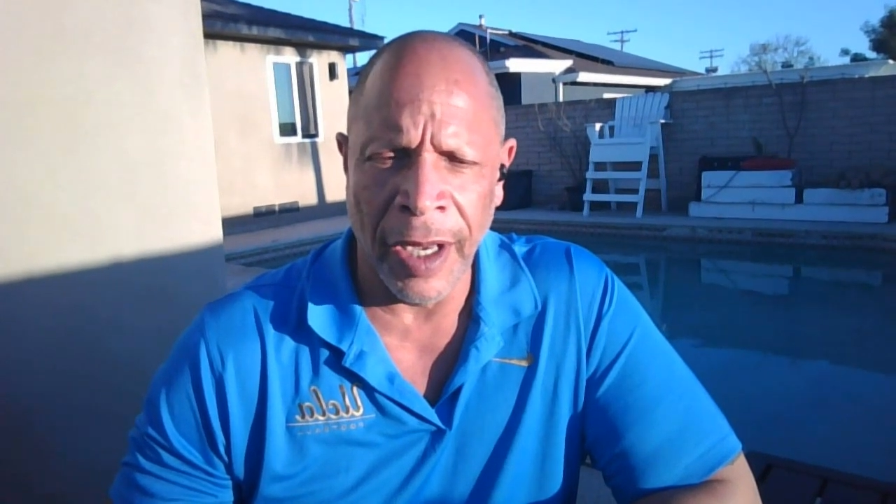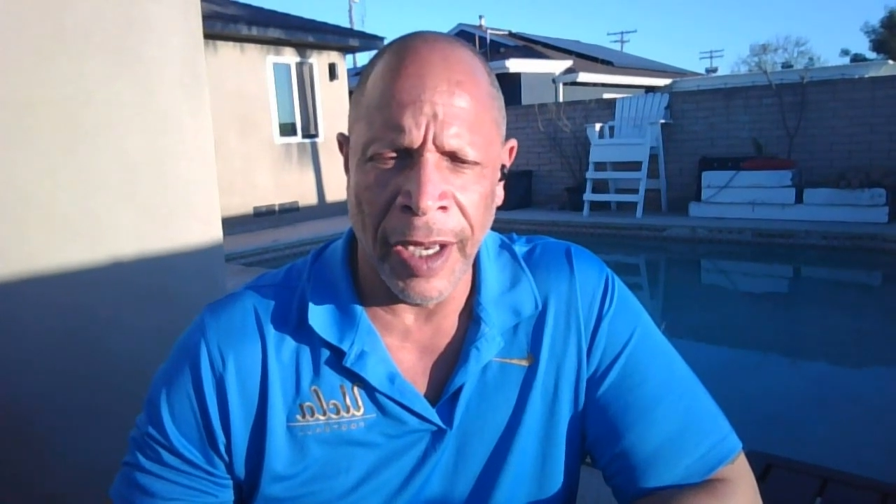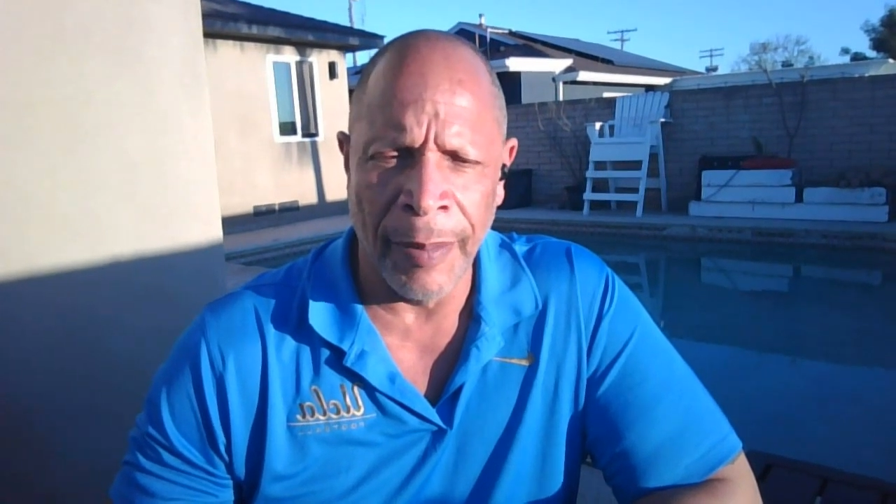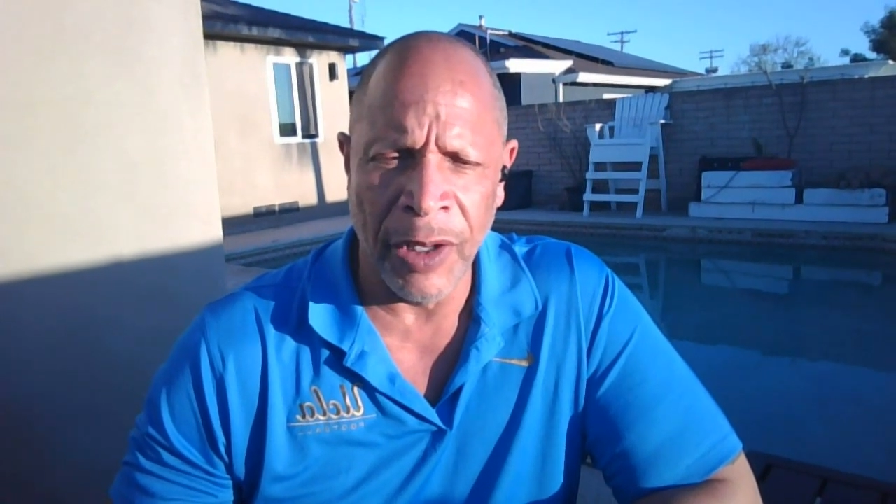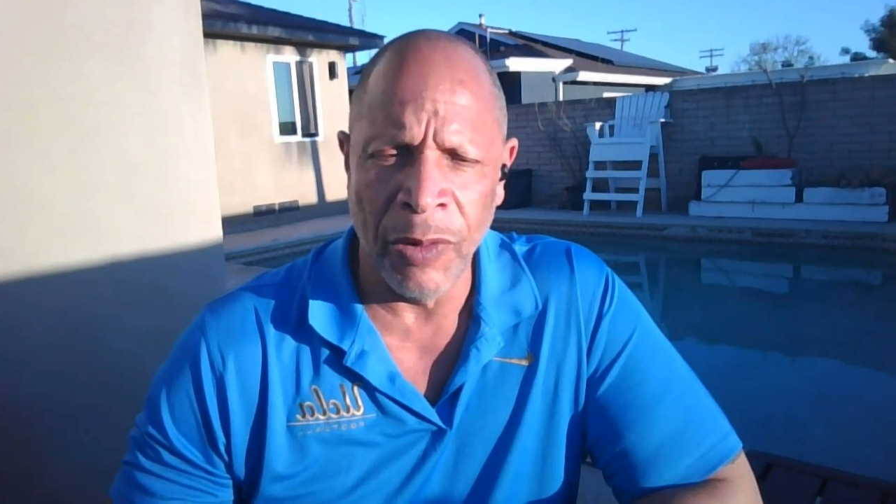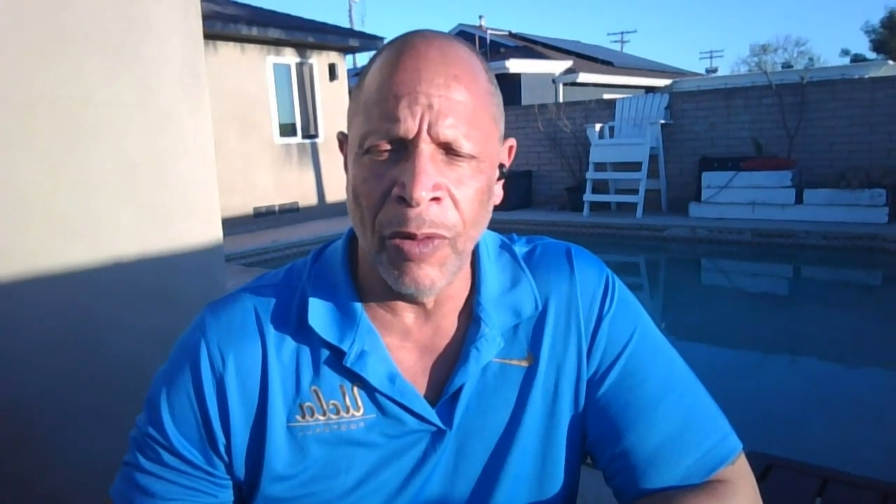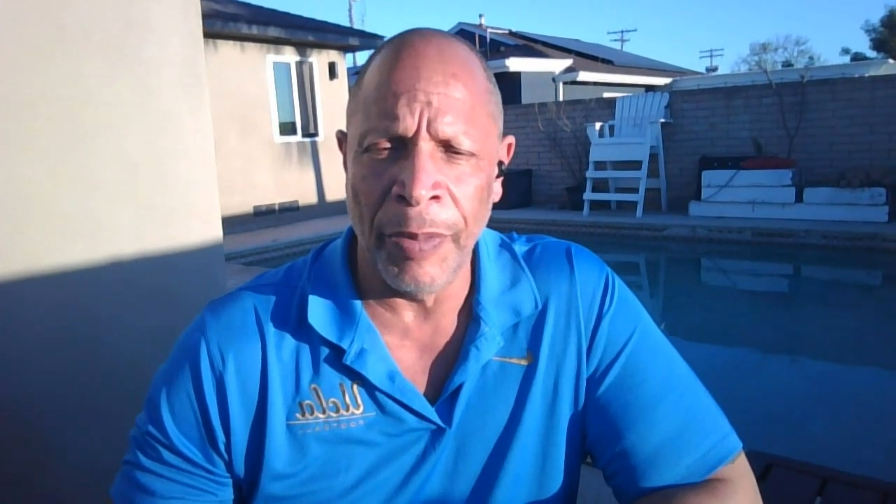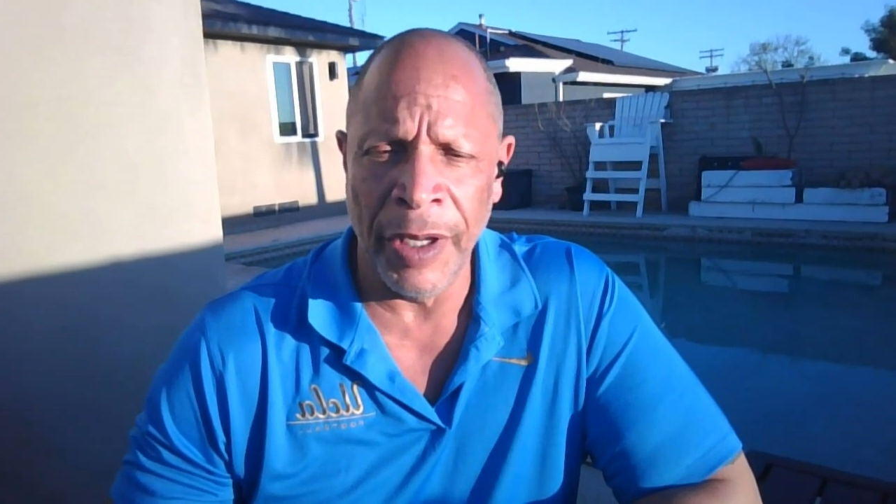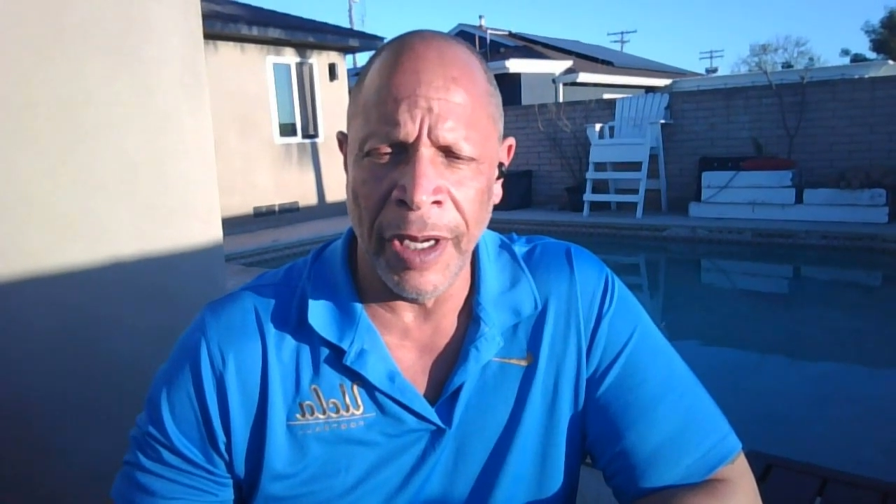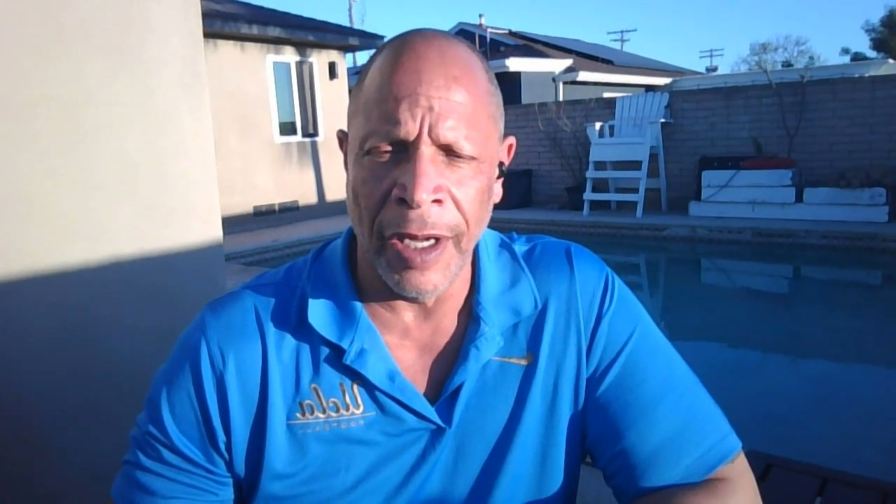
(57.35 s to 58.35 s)
you will
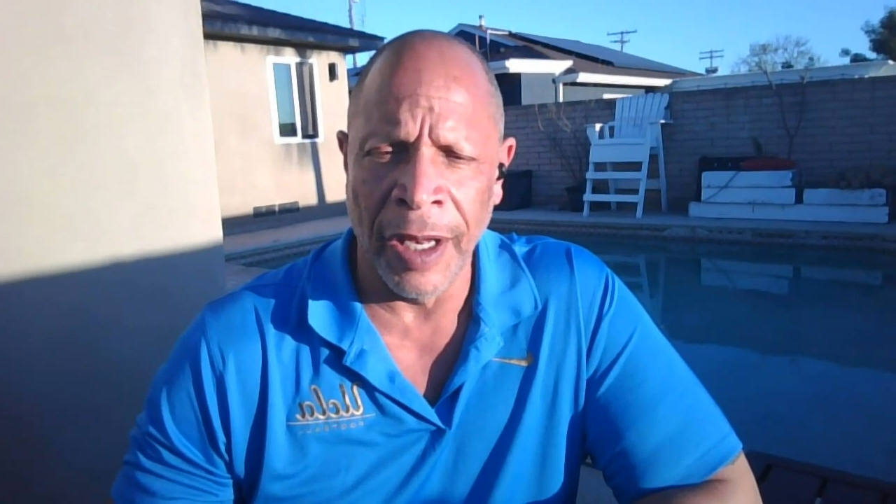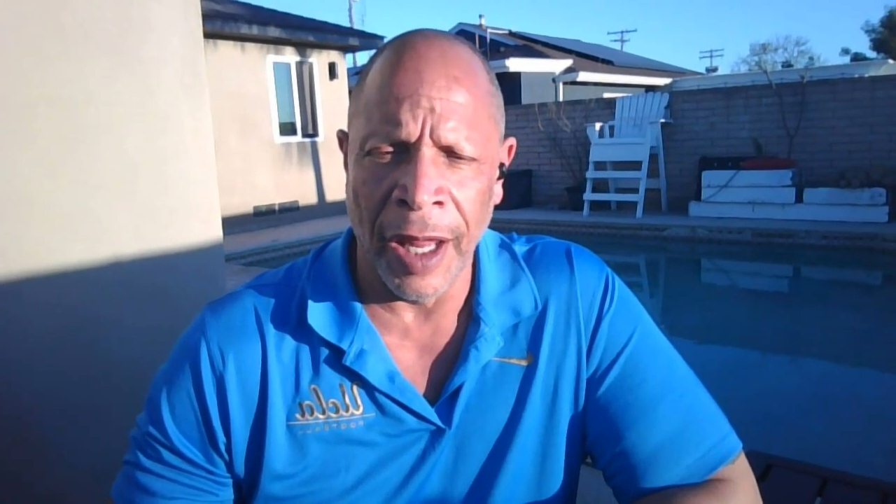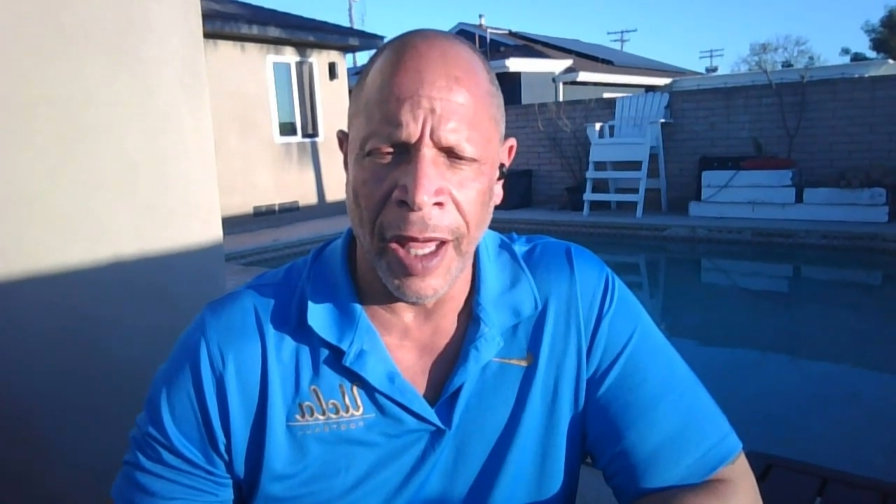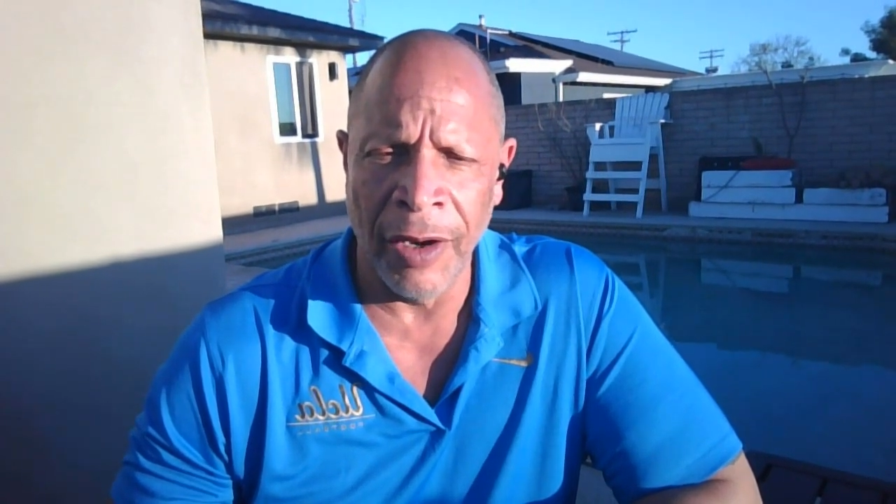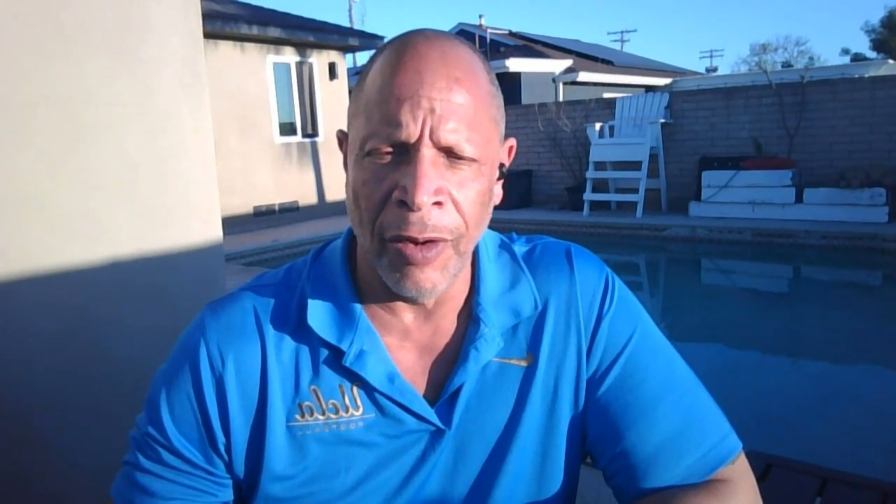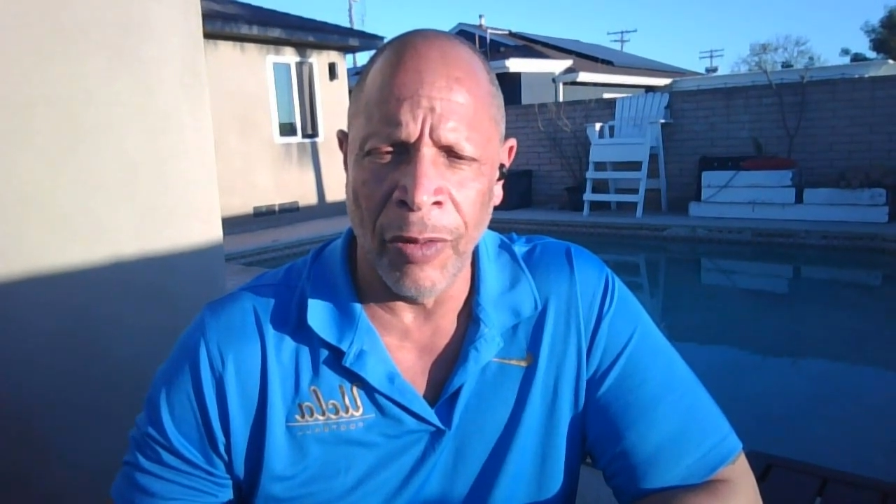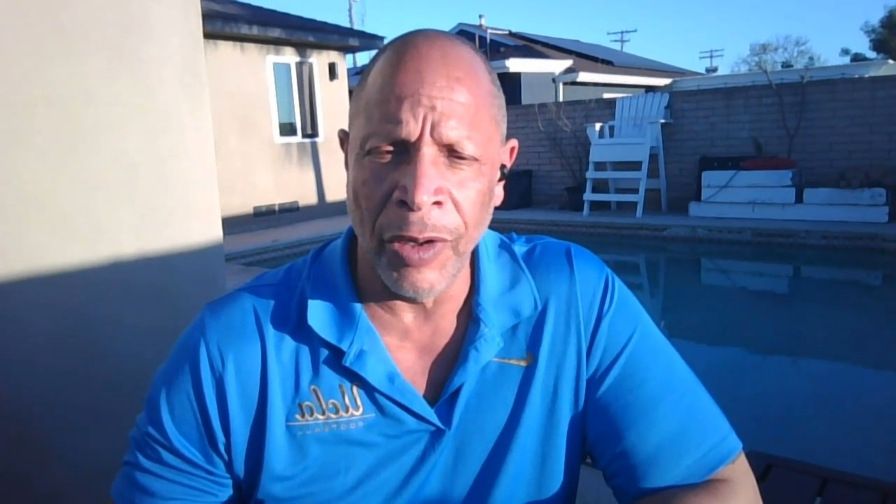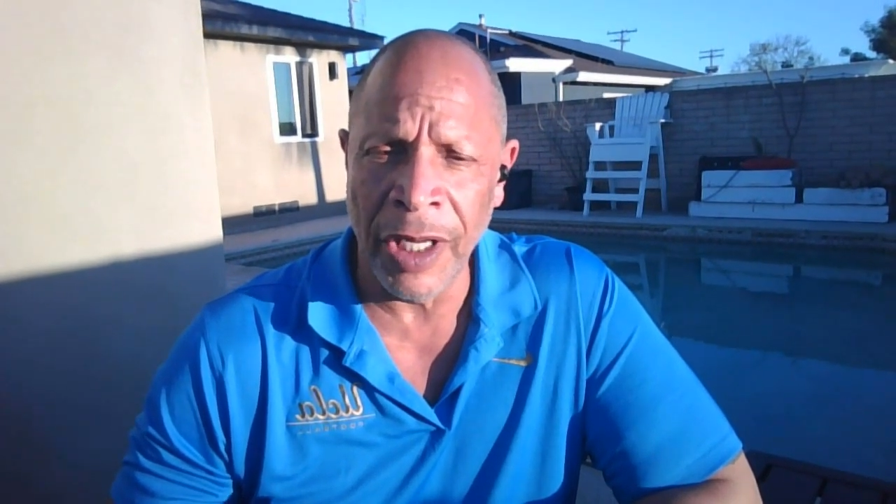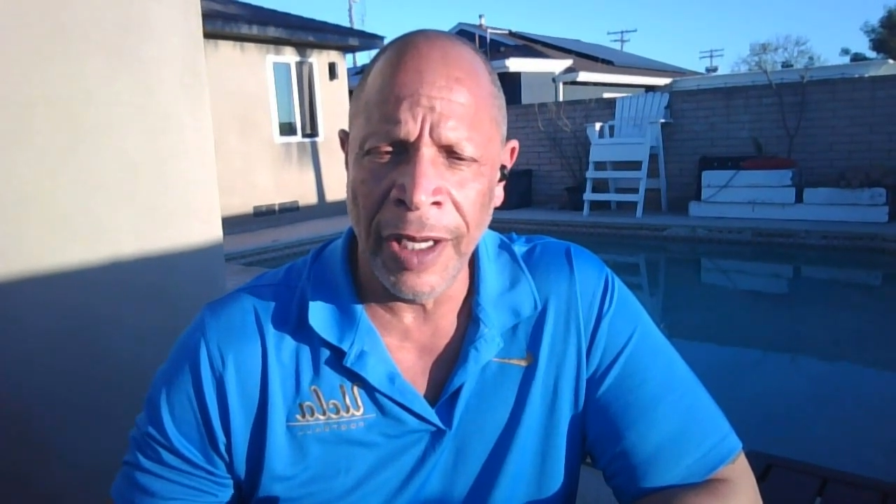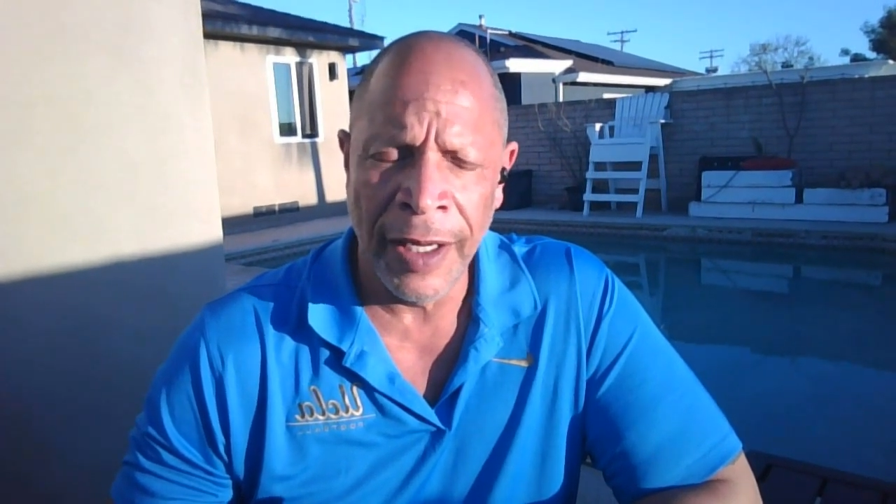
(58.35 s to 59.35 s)
be online
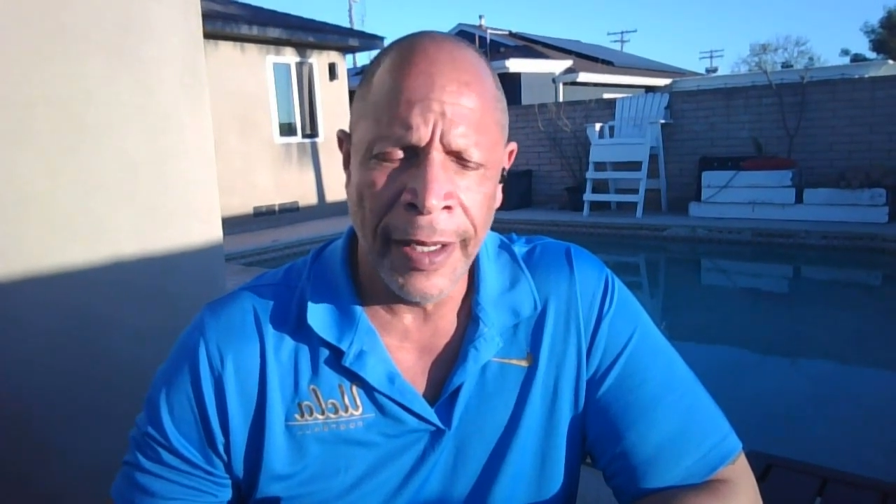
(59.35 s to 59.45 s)
only.